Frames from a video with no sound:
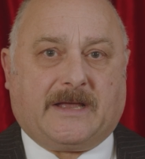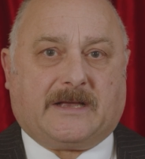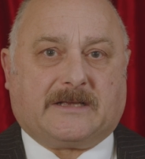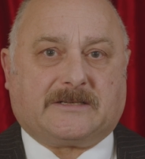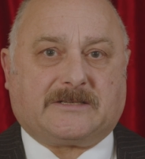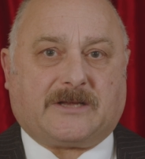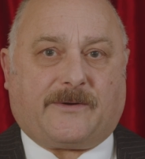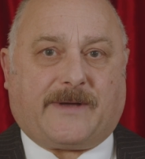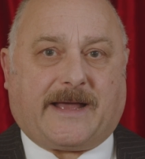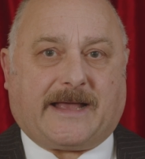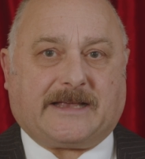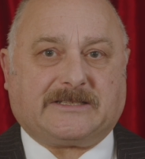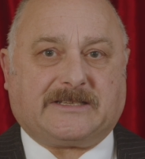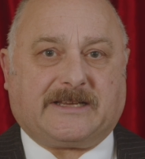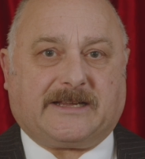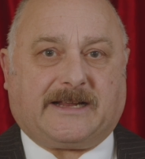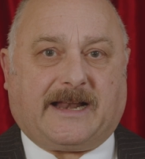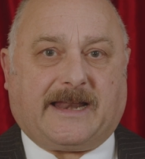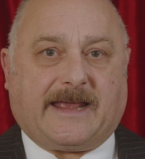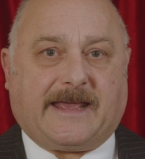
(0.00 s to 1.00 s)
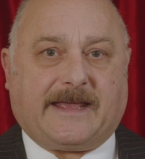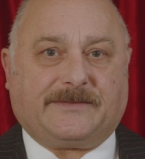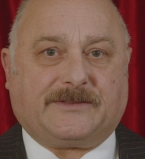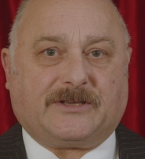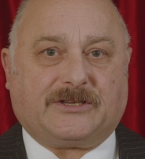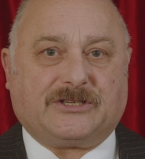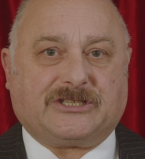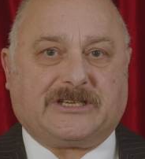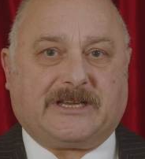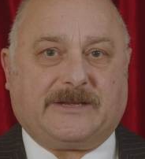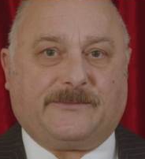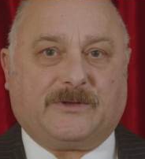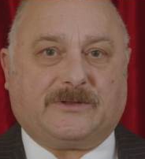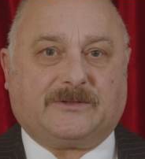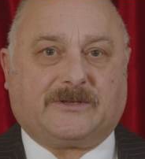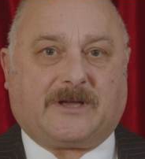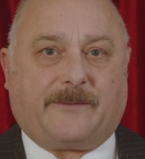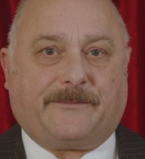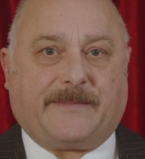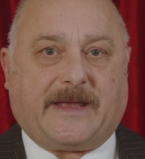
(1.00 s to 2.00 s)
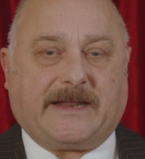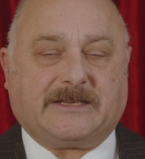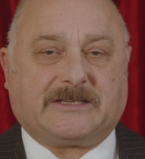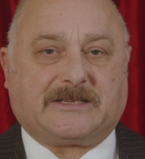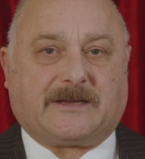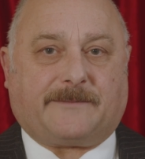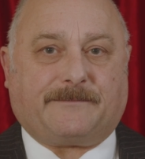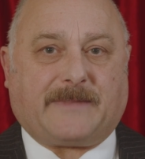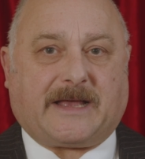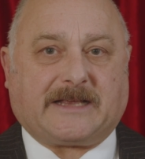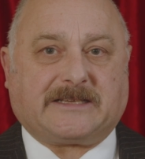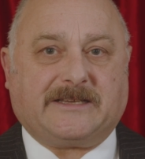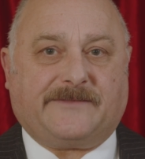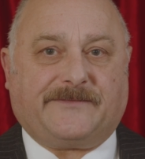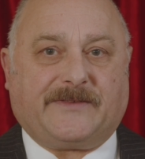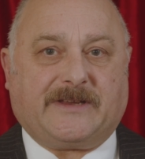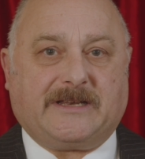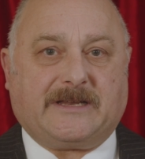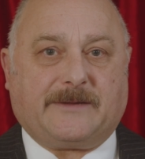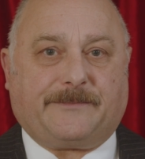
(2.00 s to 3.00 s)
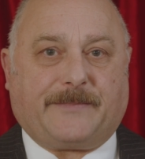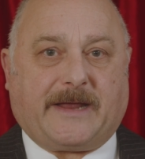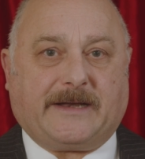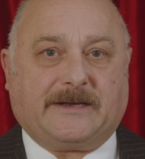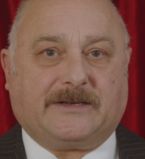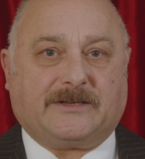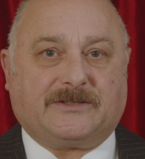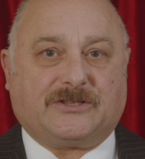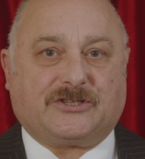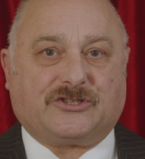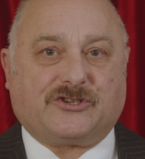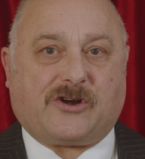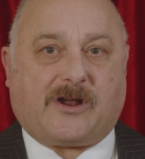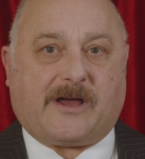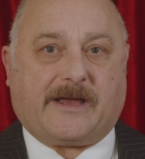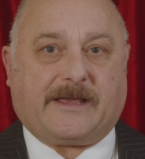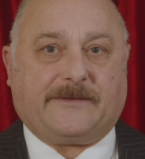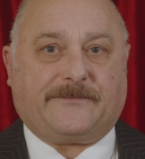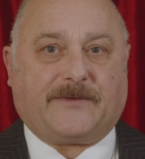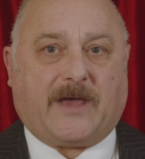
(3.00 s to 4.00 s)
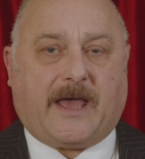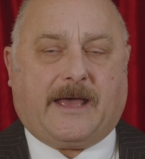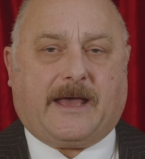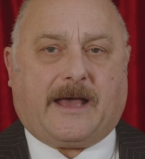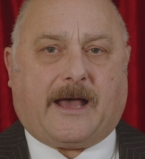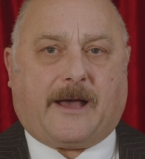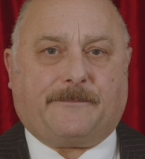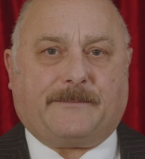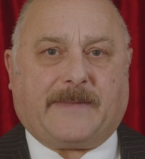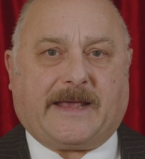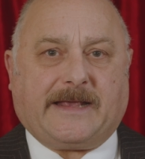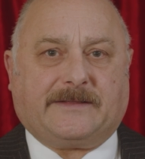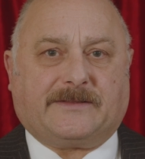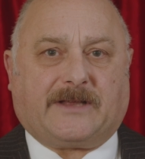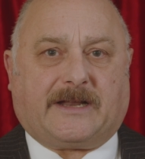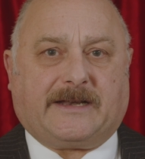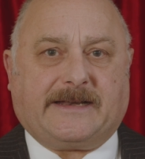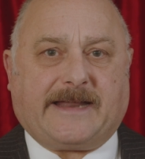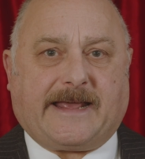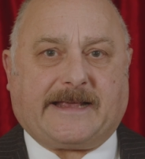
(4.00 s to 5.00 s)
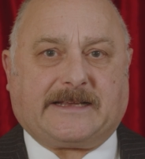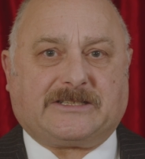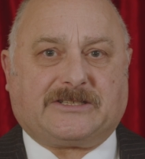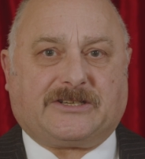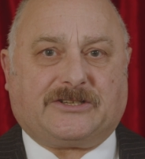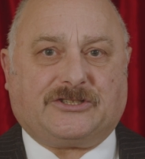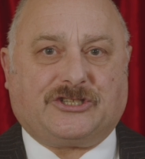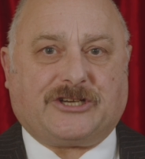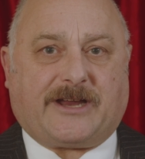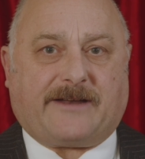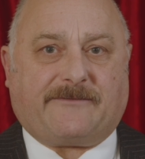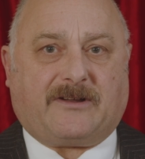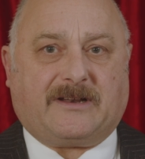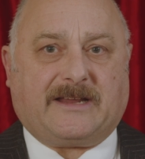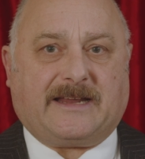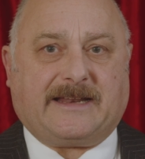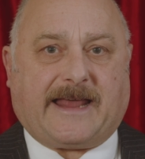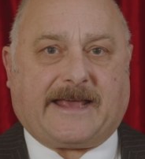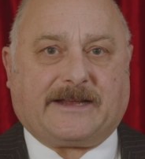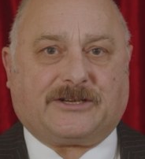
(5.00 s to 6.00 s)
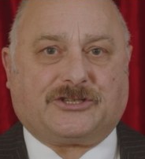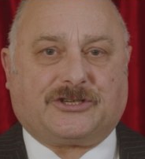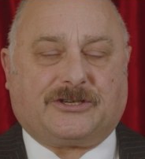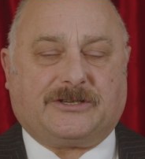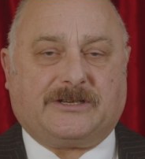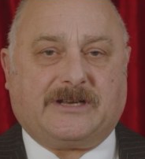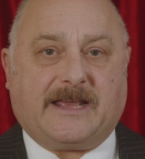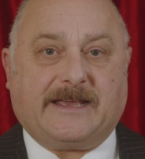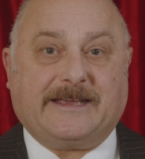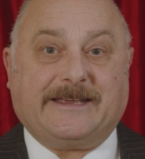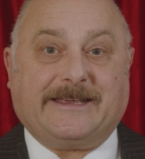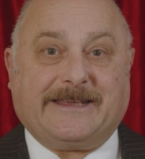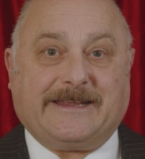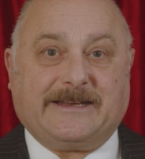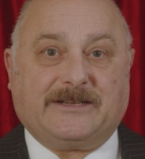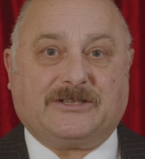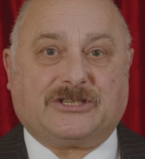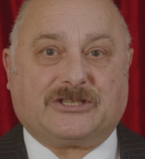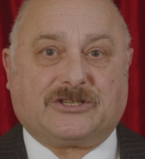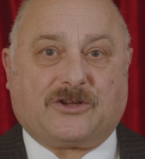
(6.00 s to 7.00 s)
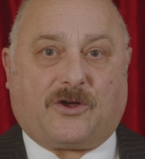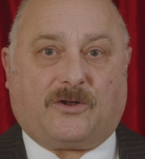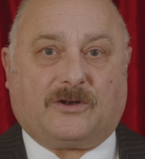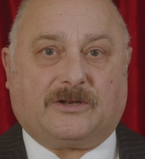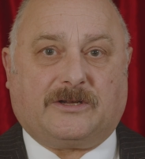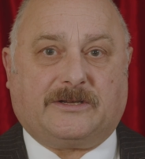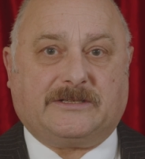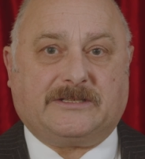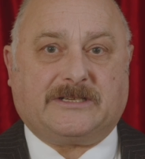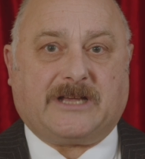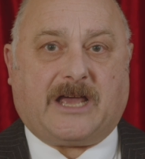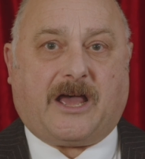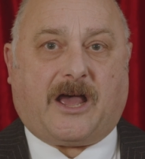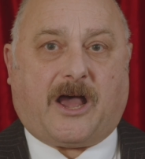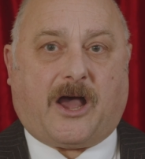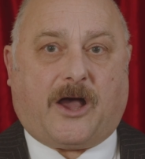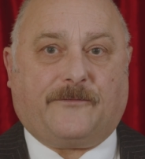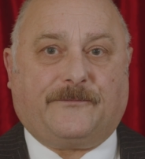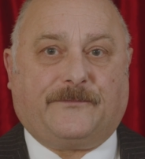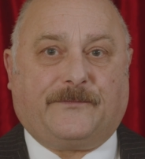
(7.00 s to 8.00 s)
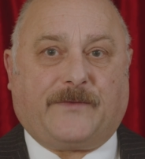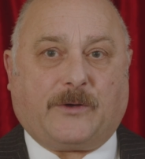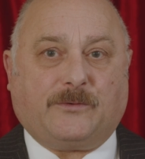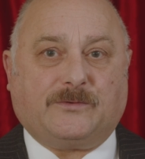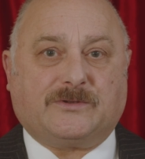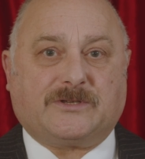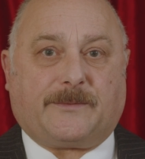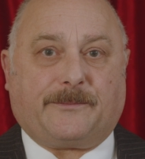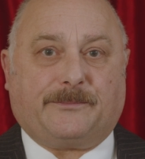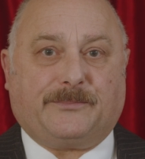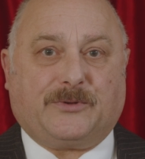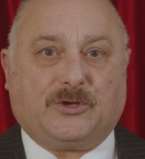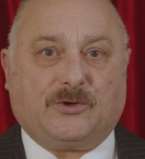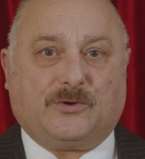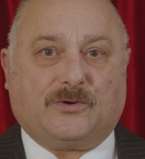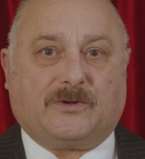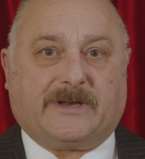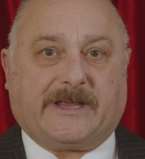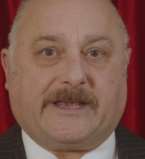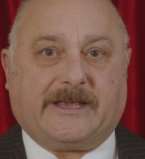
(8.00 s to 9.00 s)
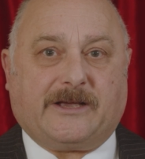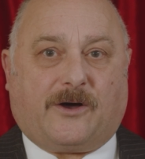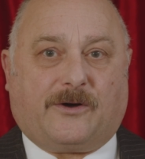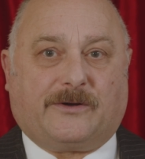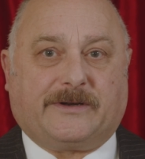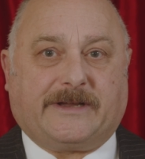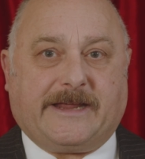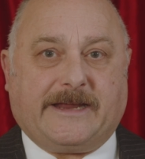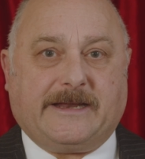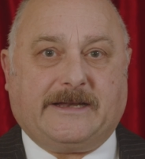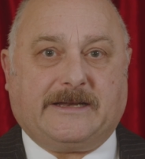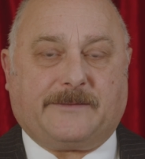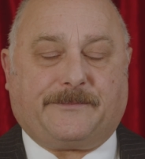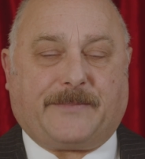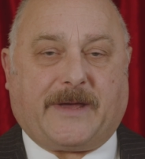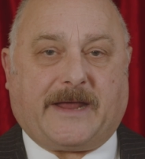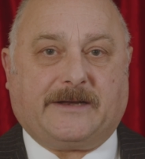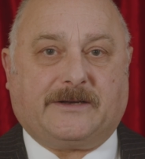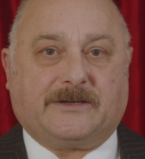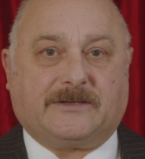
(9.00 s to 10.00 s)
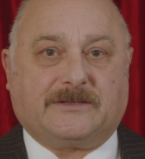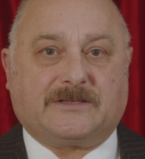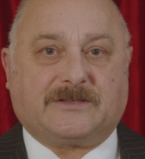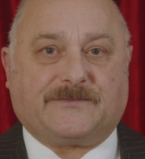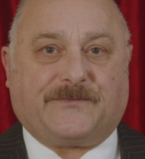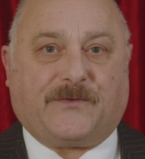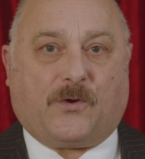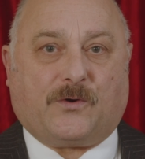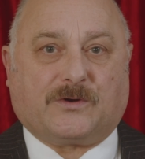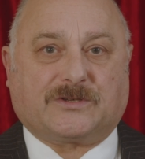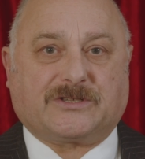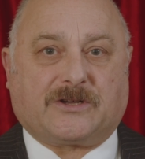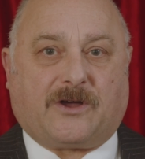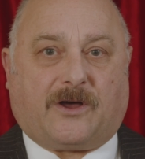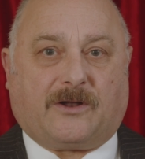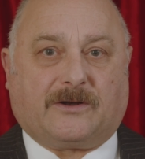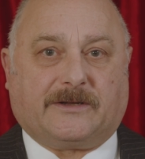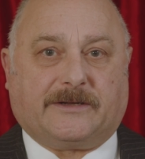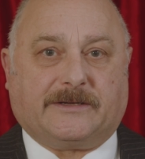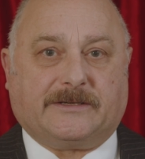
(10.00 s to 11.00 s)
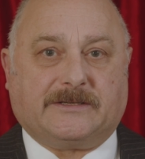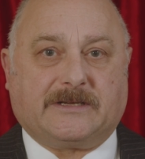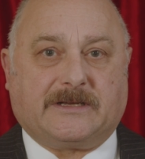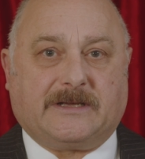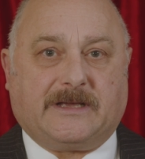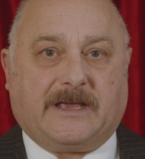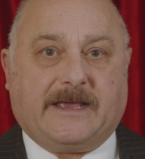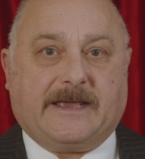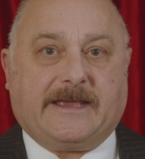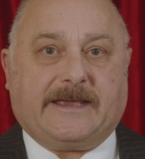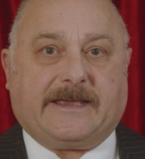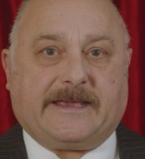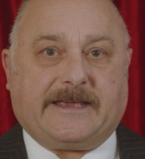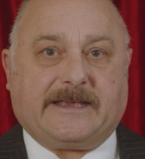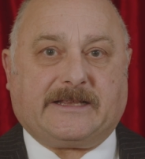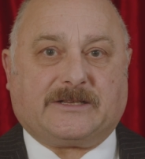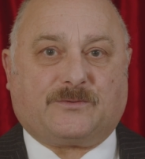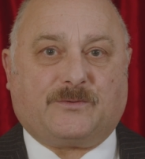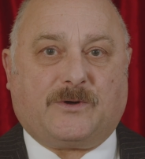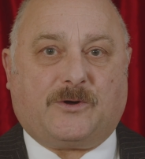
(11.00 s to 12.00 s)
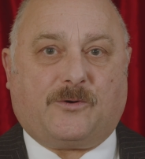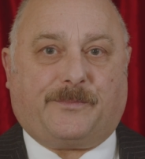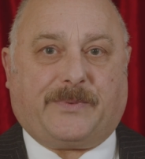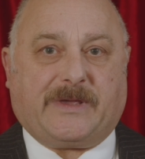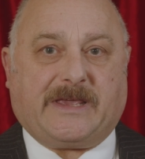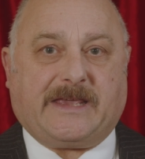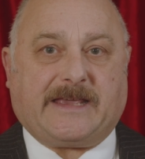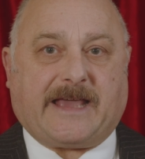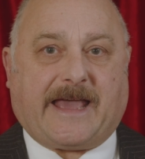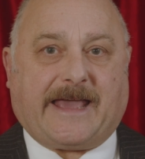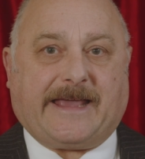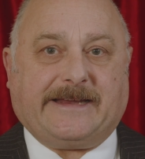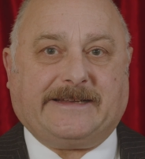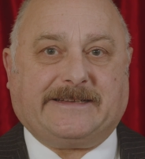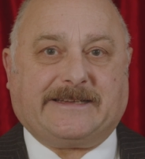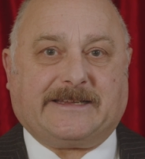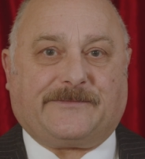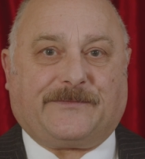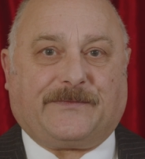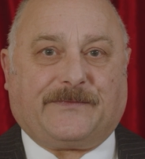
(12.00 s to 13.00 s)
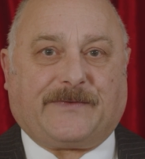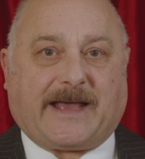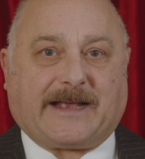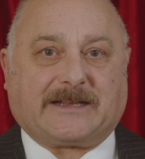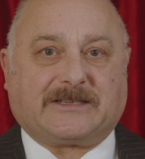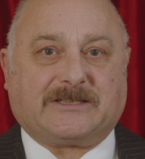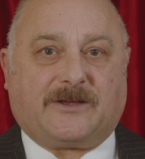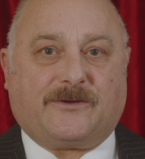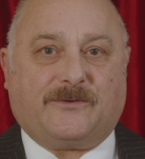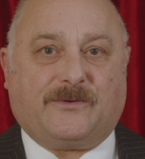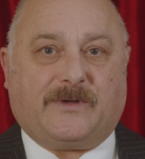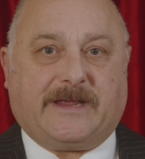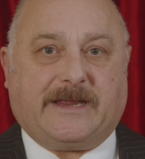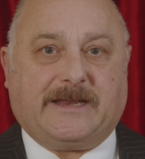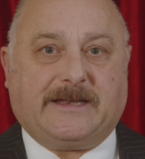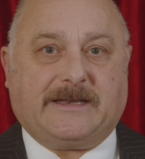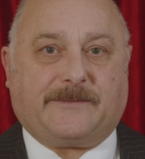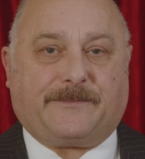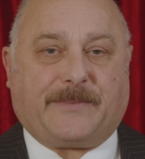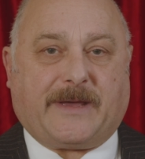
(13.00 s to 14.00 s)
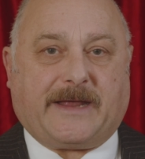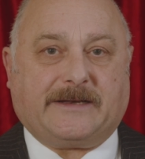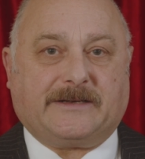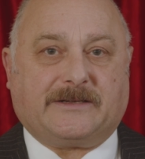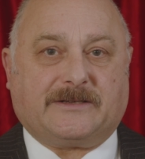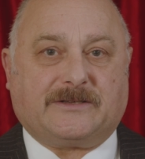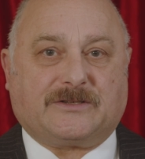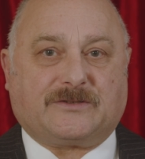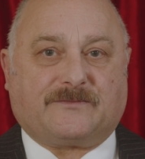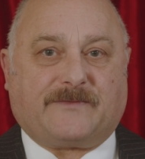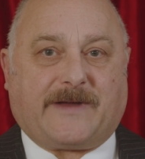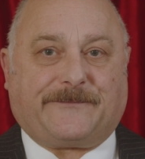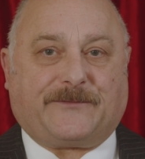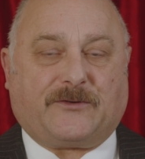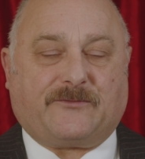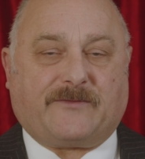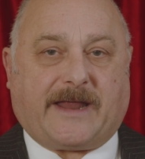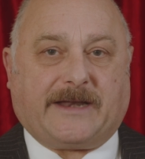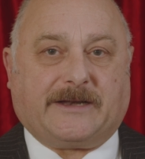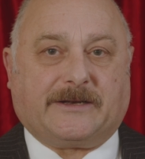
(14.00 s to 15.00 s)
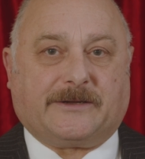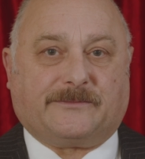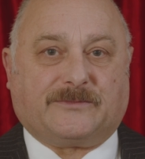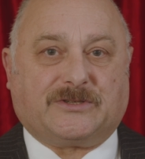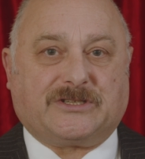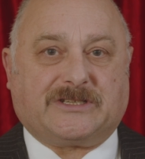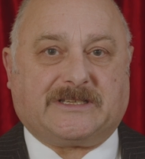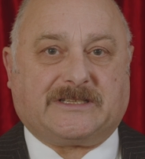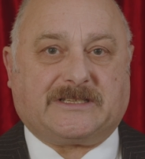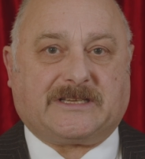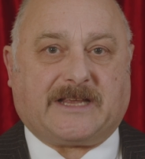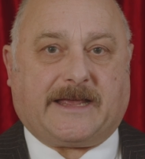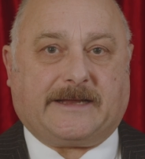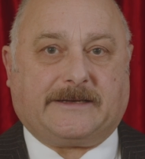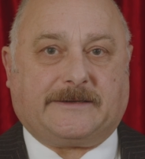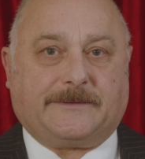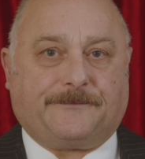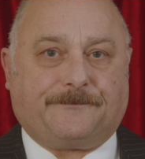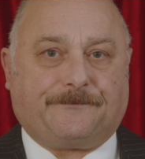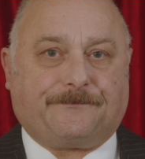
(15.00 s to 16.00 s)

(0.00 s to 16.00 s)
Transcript: So has declared that she will commence a massive independence drive and make the next general election in Scotland a vote purely on independence for Scotland. It will be a de facto independence referendum, she said.